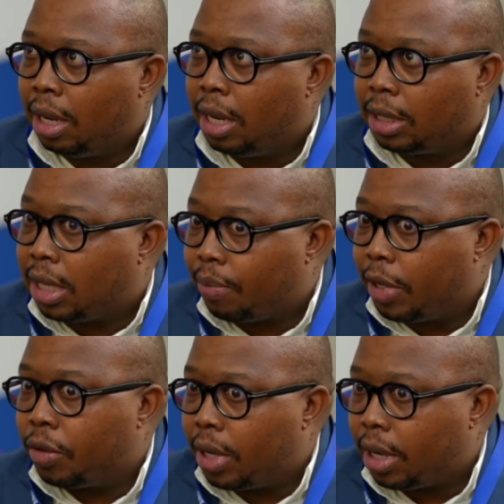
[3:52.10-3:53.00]
a step
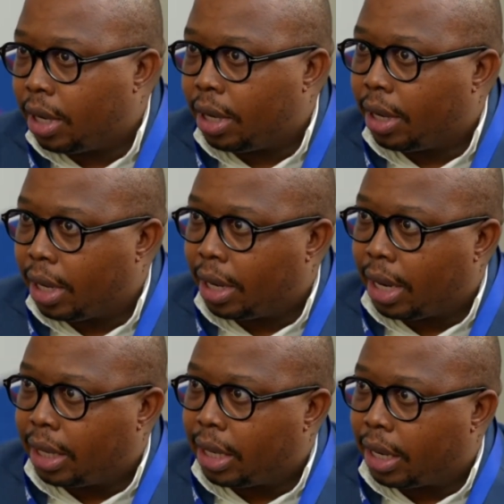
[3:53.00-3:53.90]
into the uh,
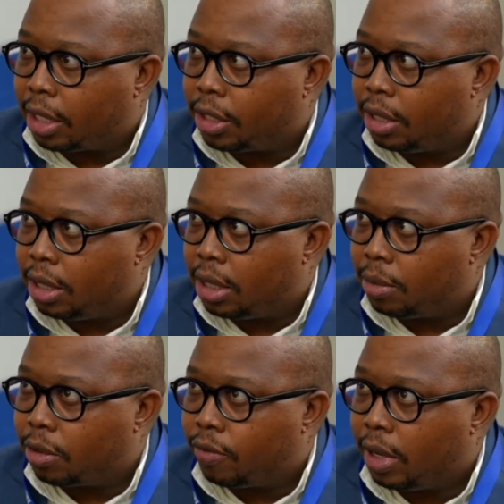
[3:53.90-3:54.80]
right direction in
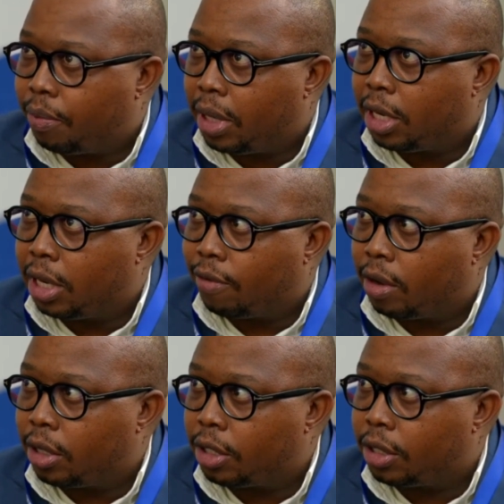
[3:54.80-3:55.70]
terms of now building the
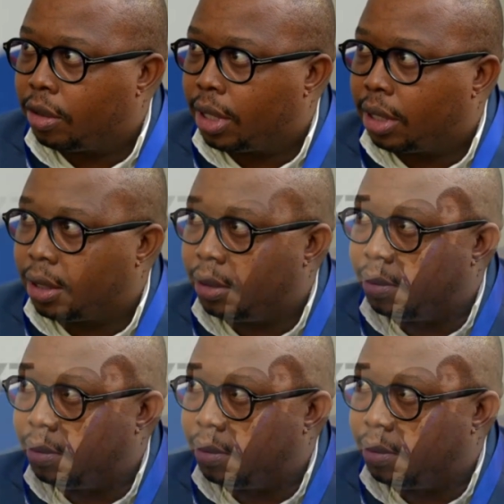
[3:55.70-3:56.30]
foundation on that.